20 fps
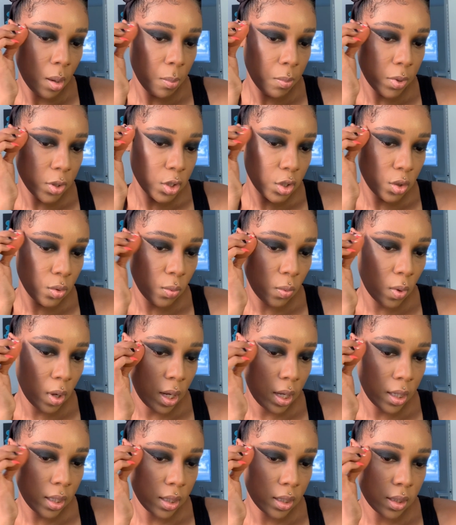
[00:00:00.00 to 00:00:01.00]
but you
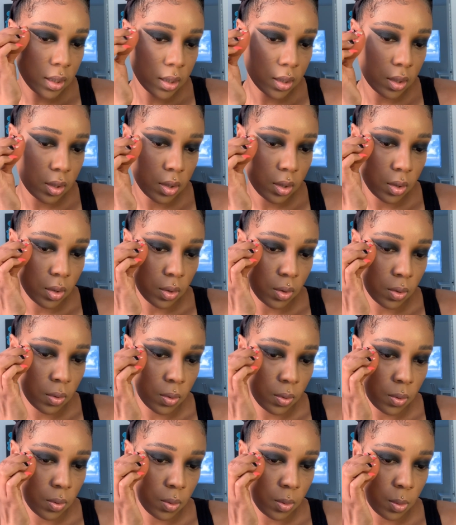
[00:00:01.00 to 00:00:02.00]
want
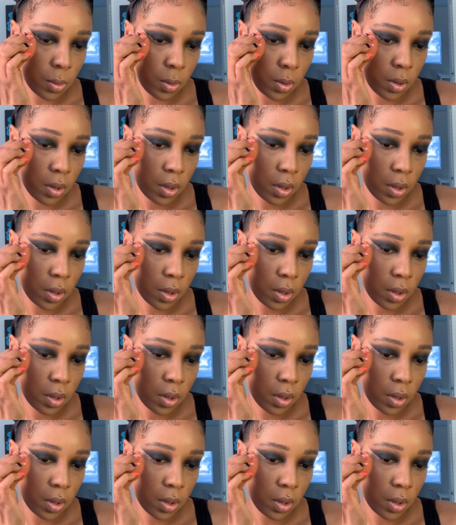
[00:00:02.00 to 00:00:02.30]
to